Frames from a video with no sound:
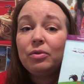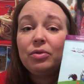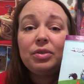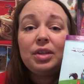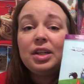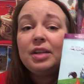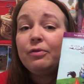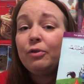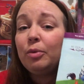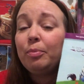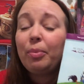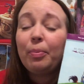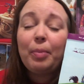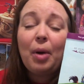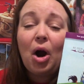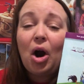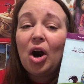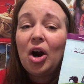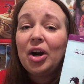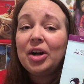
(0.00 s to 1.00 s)
the different
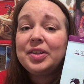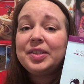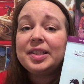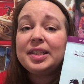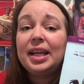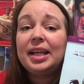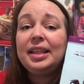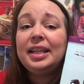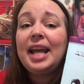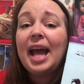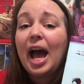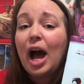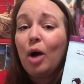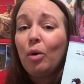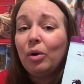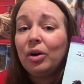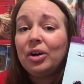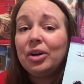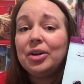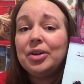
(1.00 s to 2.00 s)
parks and the
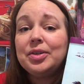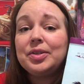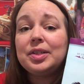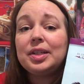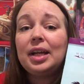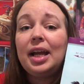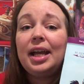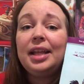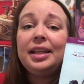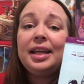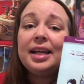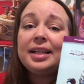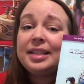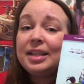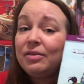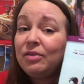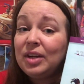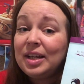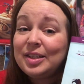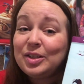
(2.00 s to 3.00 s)
hours and the
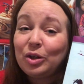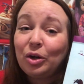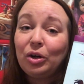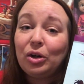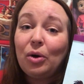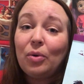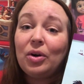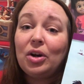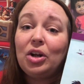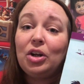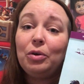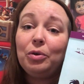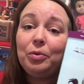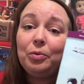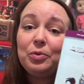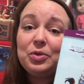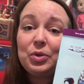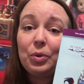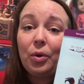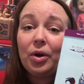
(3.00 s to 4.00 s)
activities that are going on in
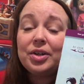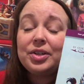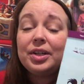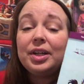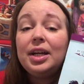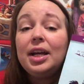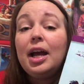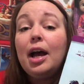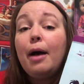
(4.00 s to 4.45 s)
your resort.